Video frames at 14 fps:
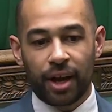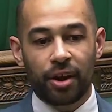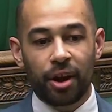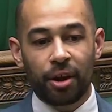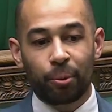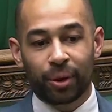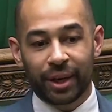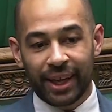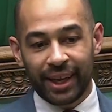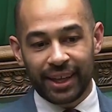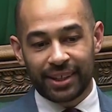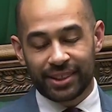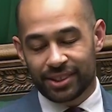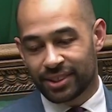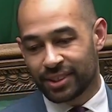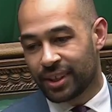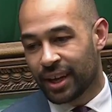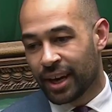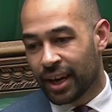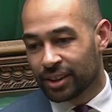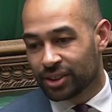I know what it
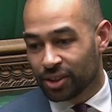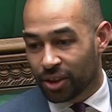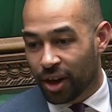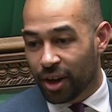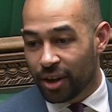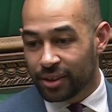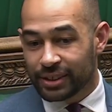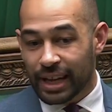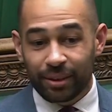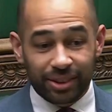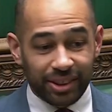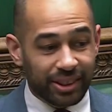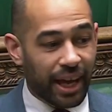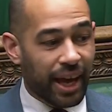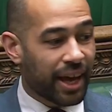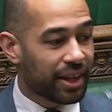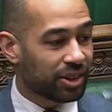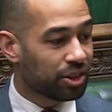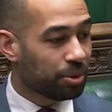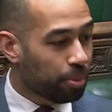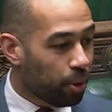is to go
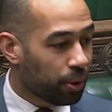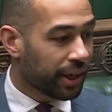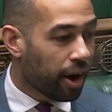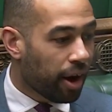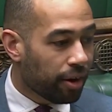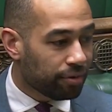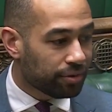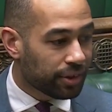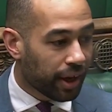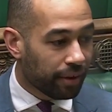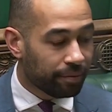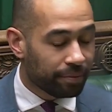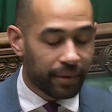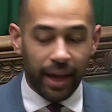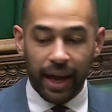downstairs the morning after